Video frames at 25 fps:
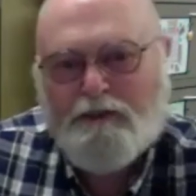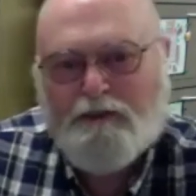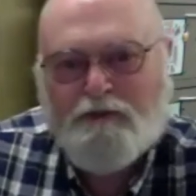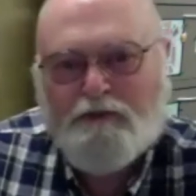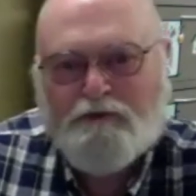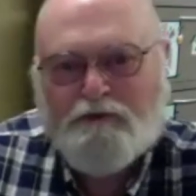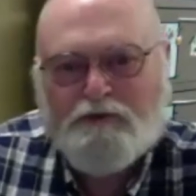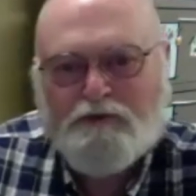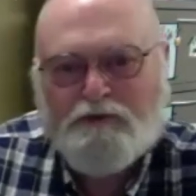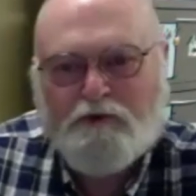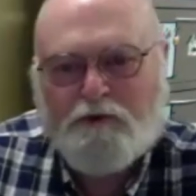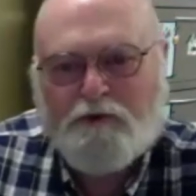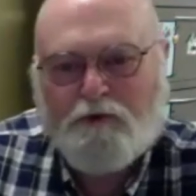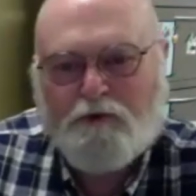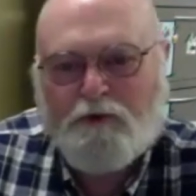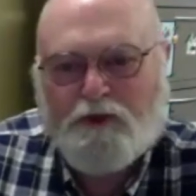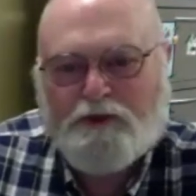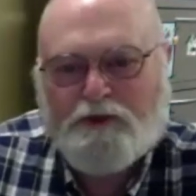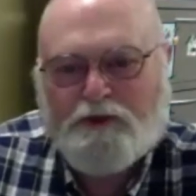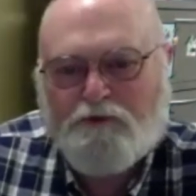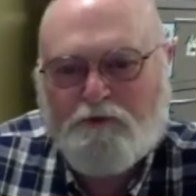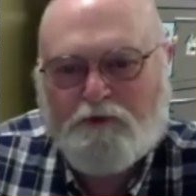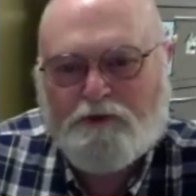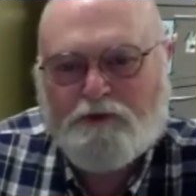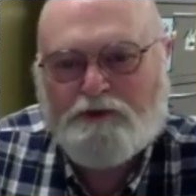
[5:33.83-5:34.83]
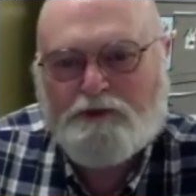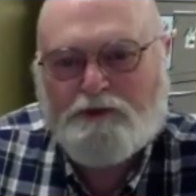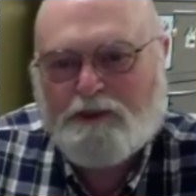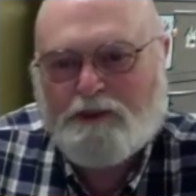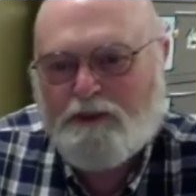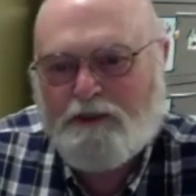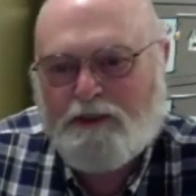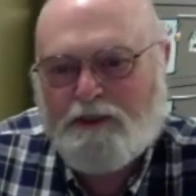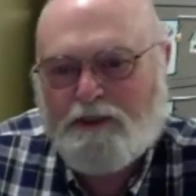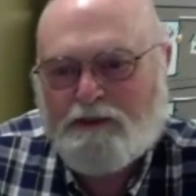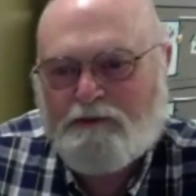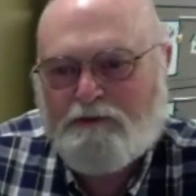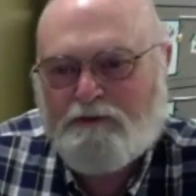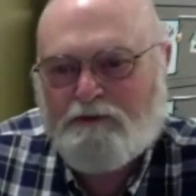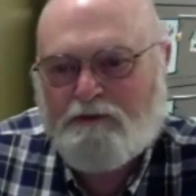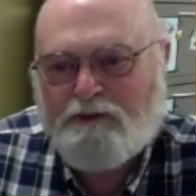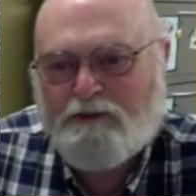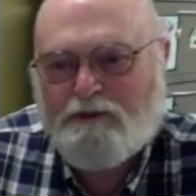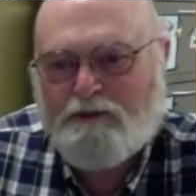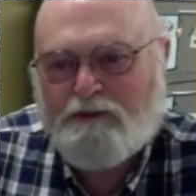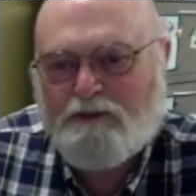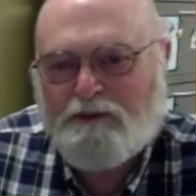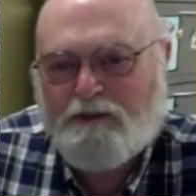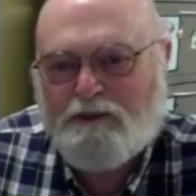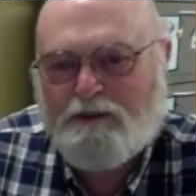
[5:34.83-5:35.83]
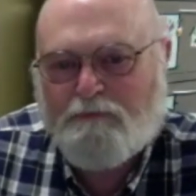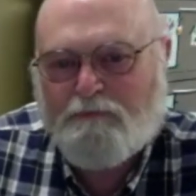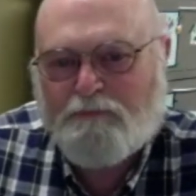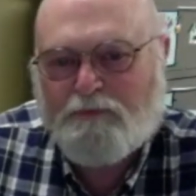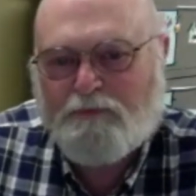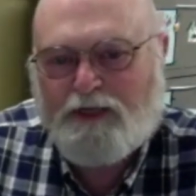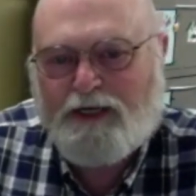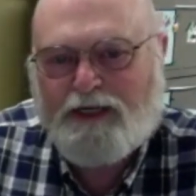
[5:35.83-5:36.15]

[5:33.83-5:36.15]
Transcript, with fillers: So there are ways for us to connect the uh,